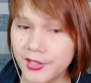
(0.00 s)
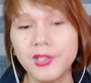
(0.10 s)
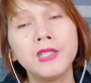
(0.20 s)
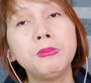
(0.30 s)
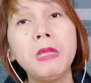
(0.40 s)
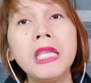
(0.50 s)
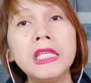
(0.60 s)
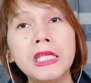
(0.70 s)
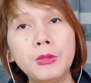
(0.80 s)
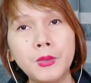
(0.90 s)
So they made
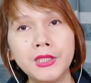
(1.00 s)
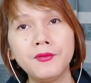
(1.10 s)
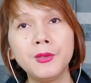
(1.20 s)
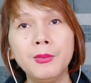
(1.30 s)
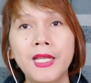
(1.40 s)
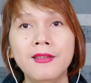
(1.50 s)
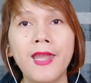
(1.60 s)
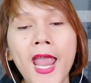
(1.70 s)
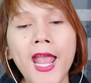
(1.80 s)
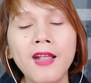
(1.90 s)
a wonderful
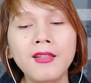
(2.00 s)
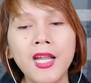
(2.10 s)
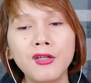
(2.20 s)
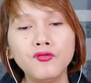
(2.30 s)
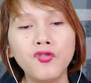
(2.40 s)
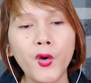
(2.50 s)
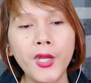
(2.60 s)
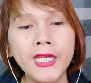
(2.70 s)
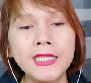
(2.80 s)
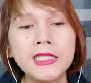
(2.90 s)
blending and their
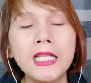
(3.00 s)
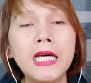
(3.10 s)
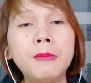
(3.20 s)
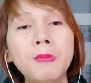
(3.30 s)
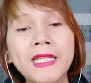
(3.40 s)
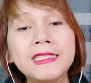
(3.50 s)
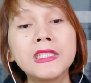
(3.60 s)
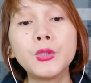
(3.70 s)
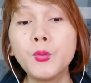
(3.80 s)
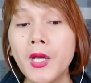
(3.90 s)
voice uh,
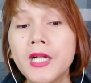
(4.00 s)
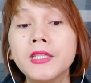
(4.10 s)
mixed well